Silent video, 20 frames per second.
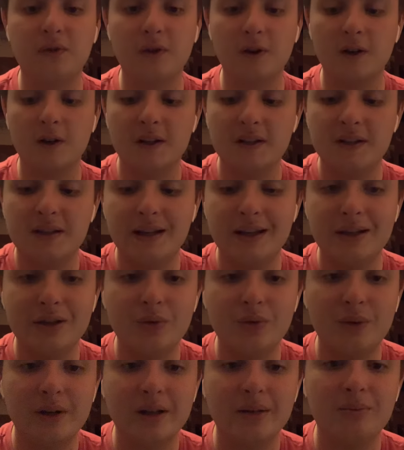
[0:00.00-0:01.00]

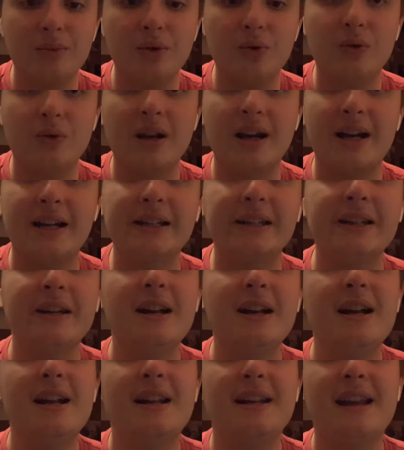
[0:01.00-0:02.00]
continuing Moon Knight
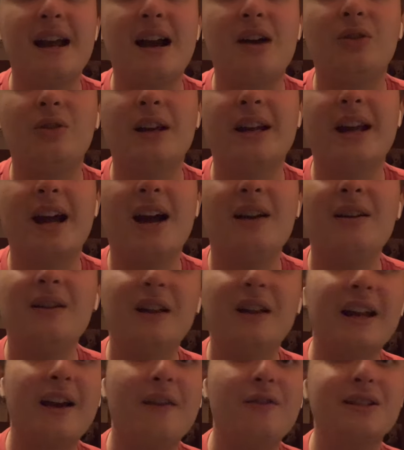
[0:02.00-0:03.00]
now.
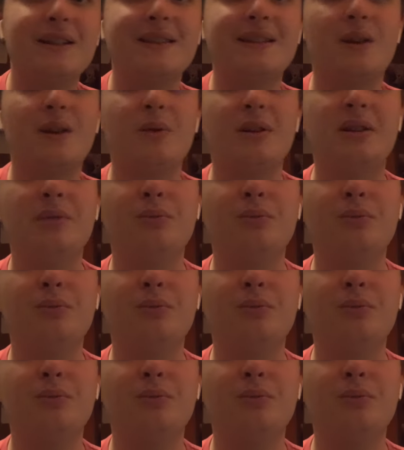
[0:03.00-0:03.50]
Like ever since I read the